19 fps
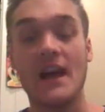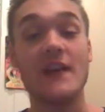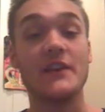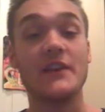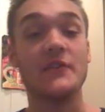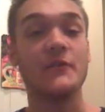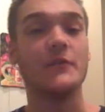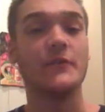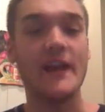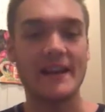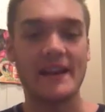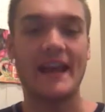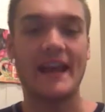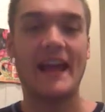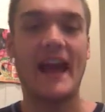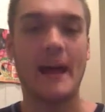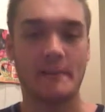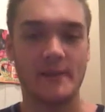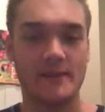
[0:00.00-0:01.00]
an event
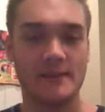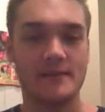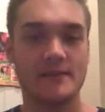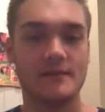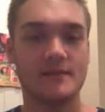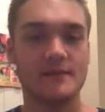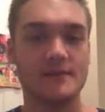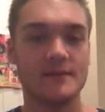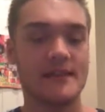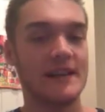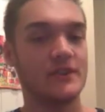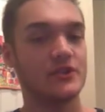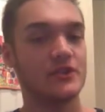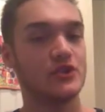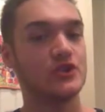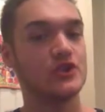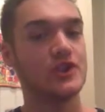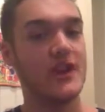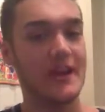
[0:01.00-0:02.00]
happened
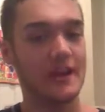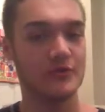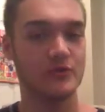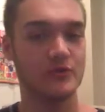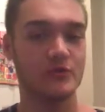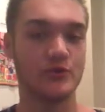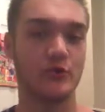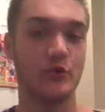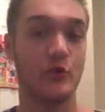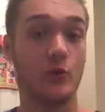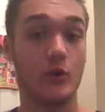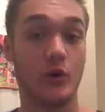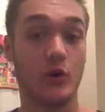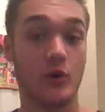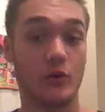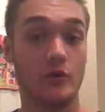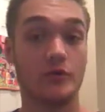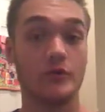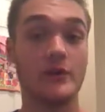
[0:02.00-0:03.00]
that changed the
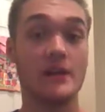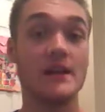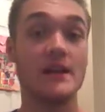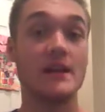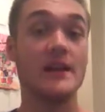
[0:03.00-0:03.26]
world.